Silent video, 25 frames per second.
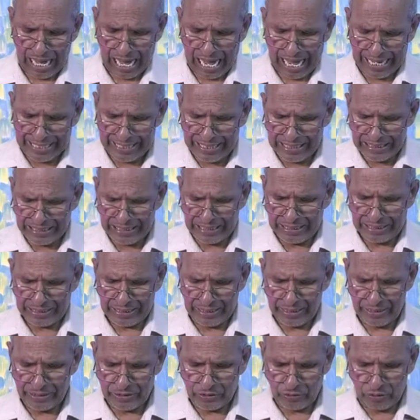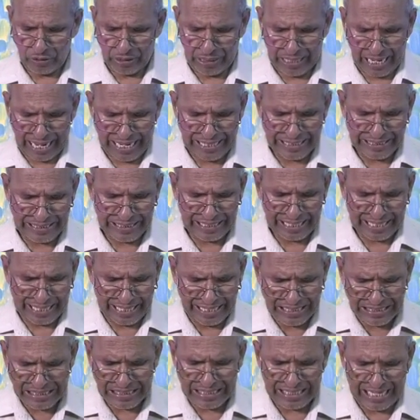another to light
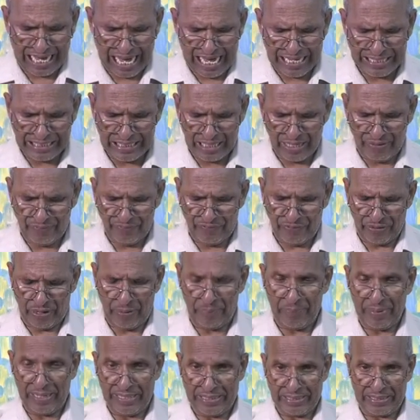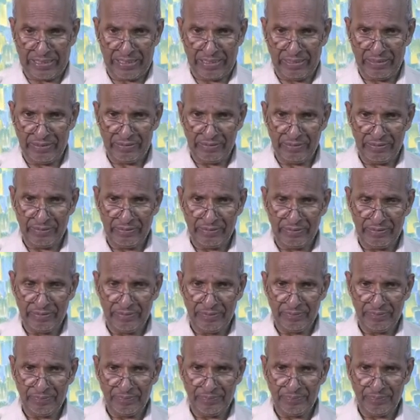his candle from it,
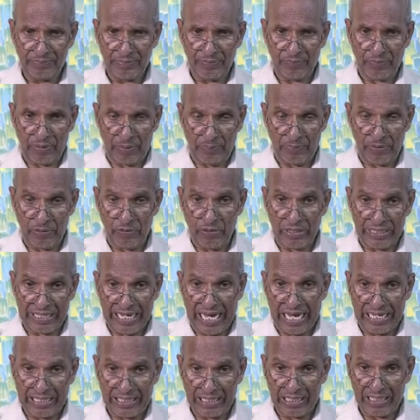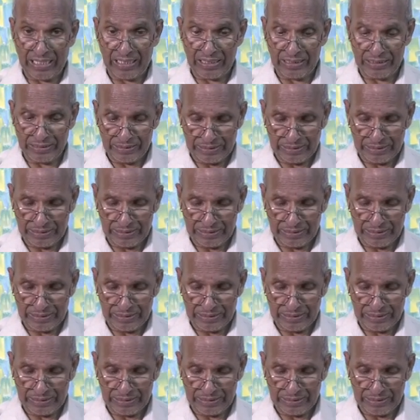from your candle,